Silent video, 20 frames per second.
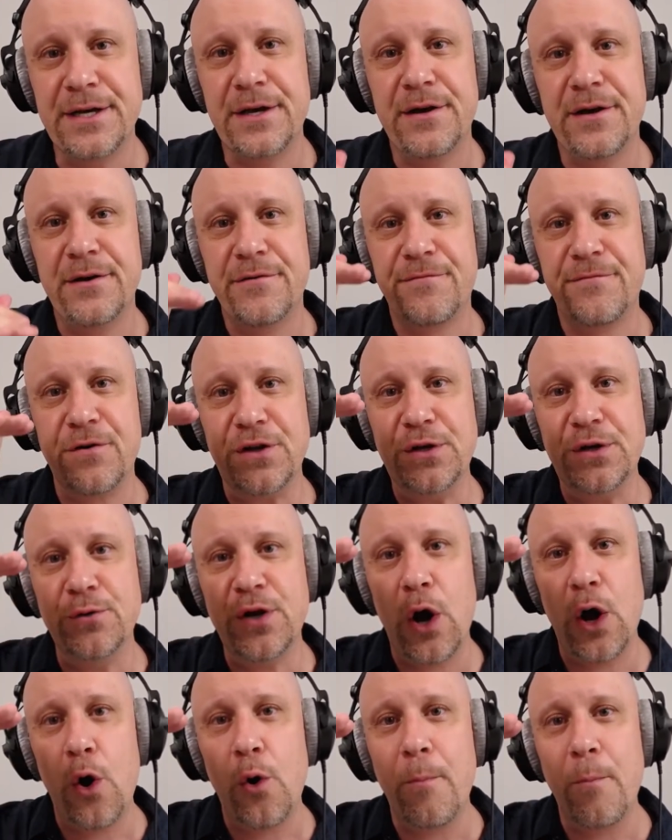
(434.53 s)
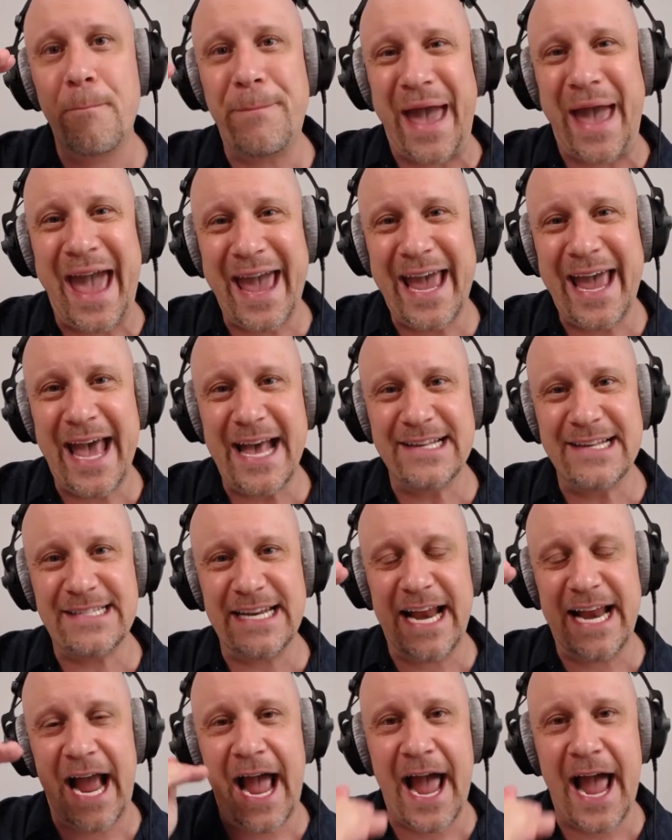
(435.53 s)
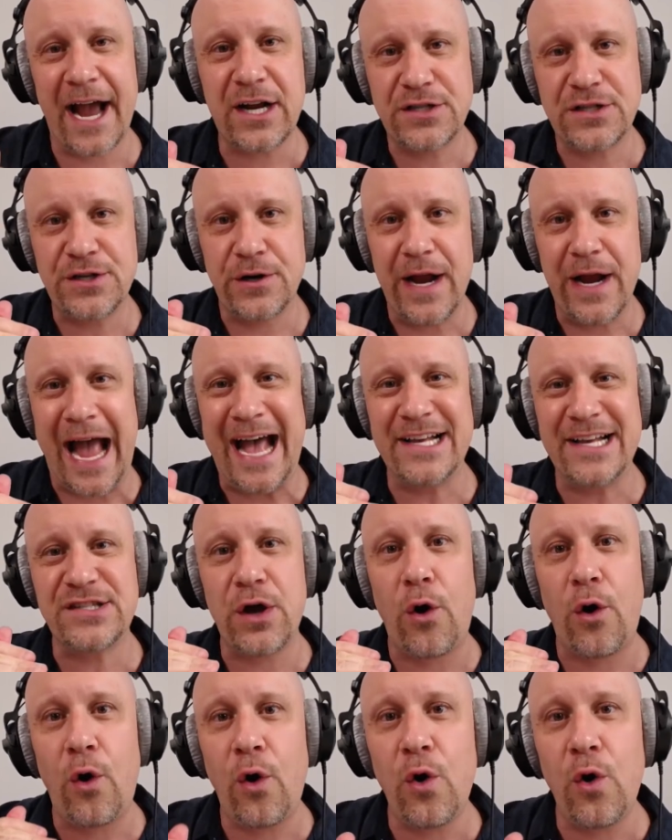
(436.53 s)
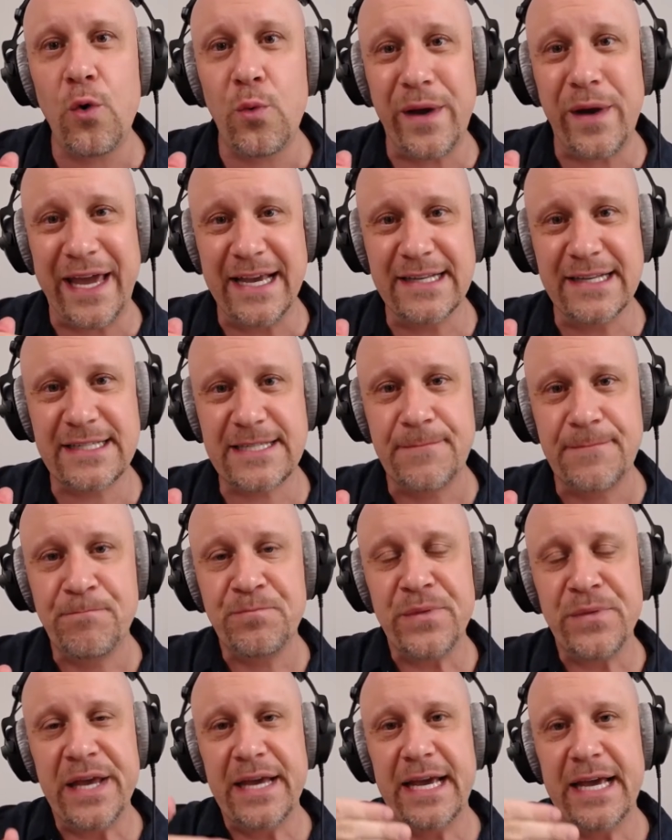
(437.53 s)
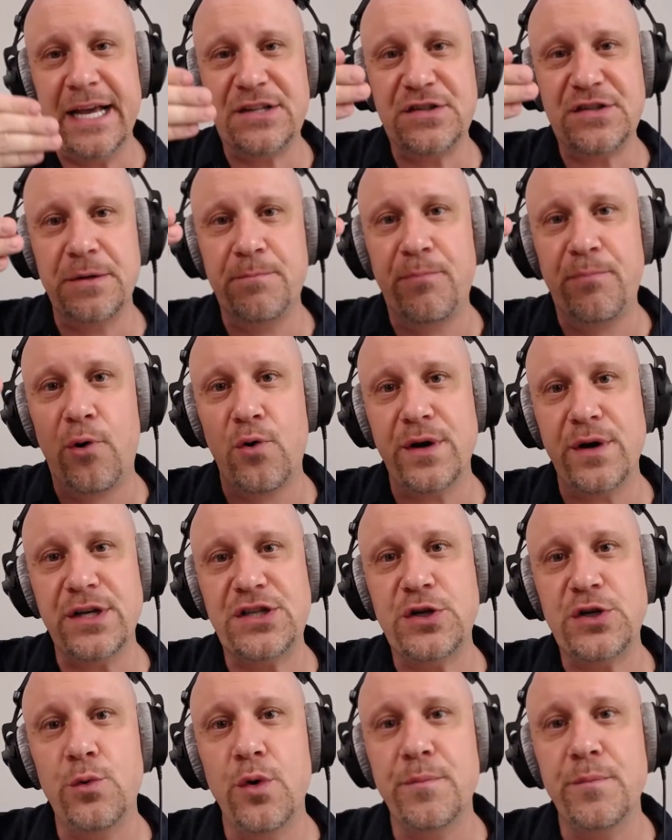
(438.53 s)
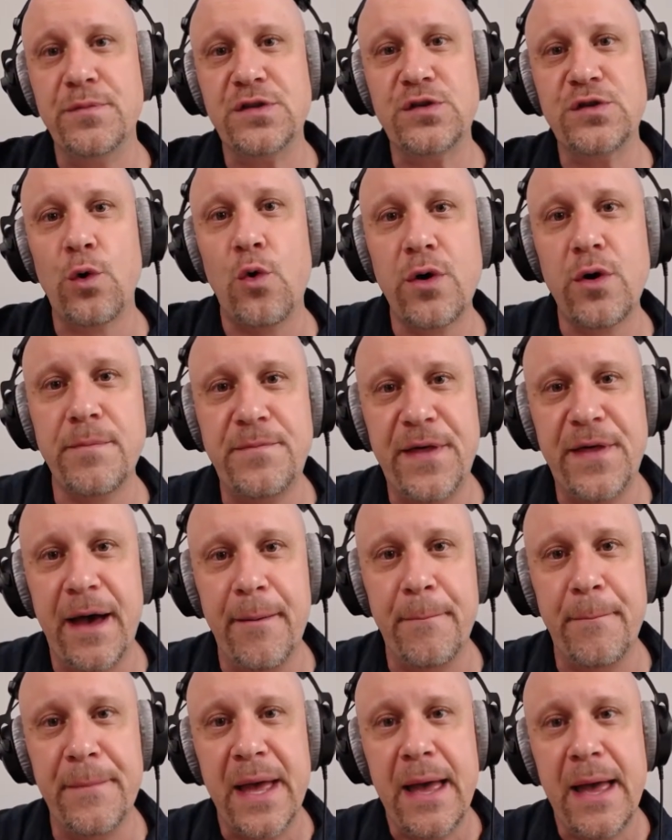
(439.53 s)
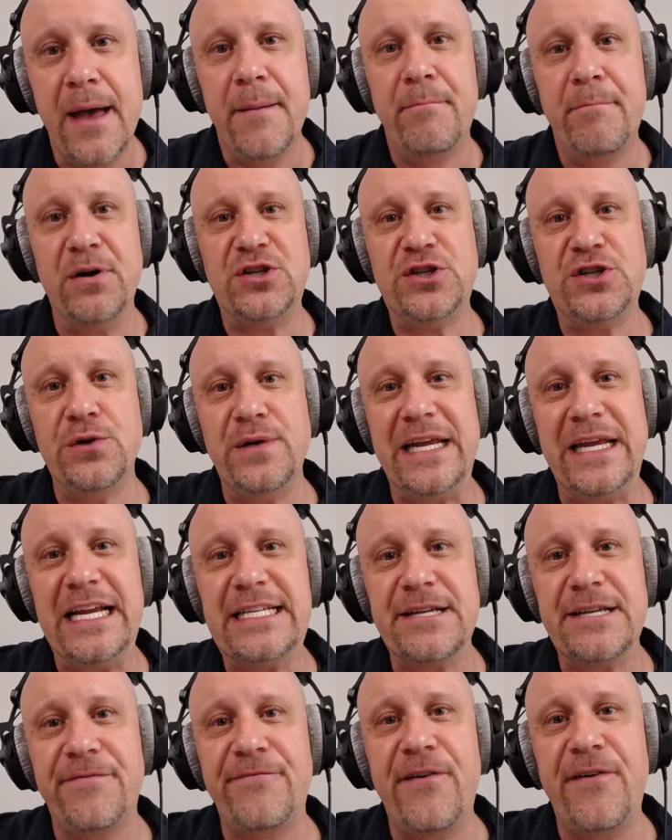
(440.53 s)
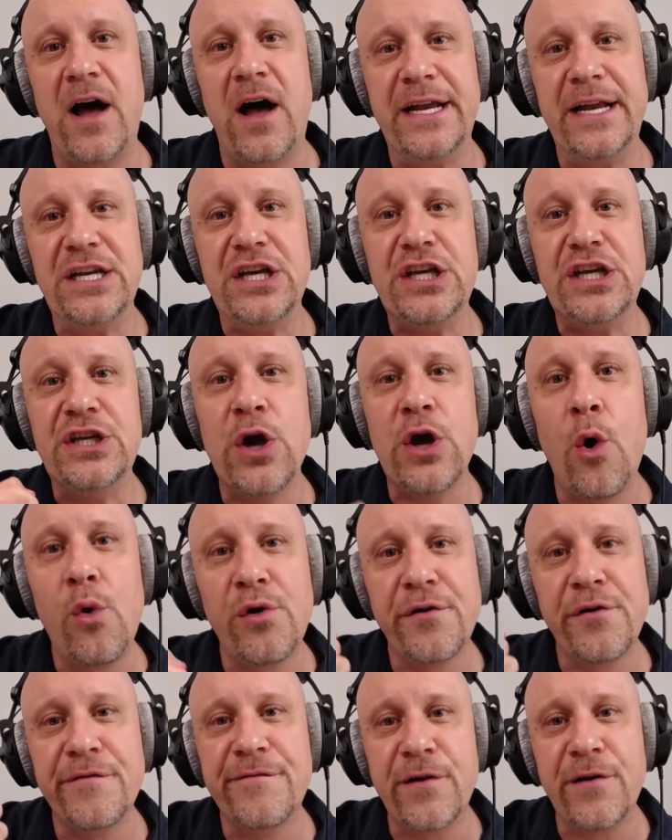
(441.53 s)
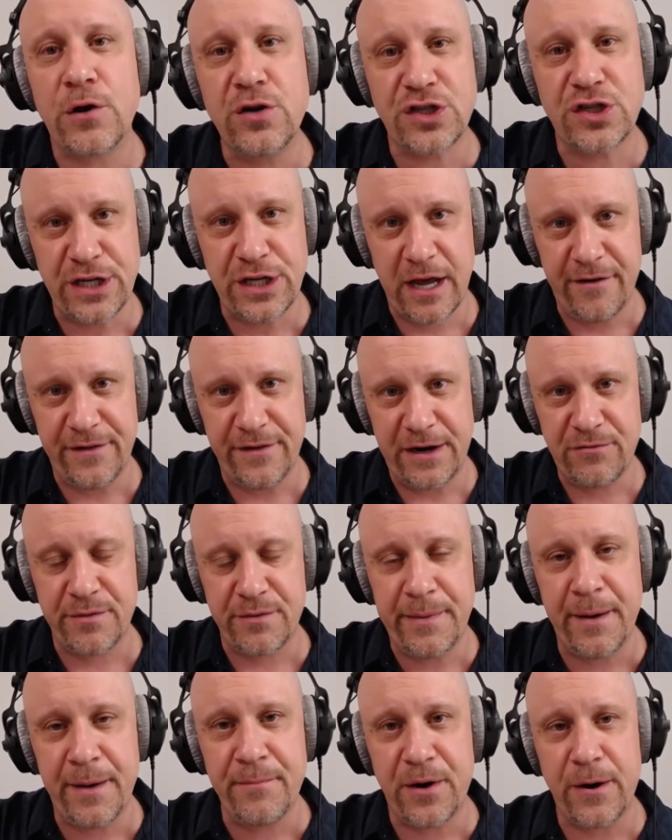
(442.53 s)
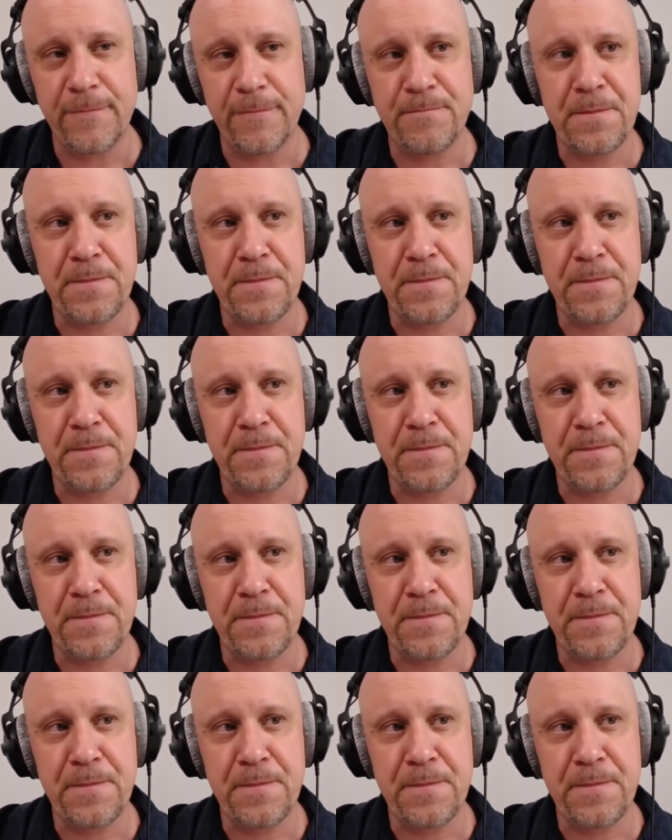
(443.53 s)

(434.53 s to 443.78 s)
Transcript: for you to obey as an actor. As always, it's important to absorb them, but you need to find your version of it. Remember,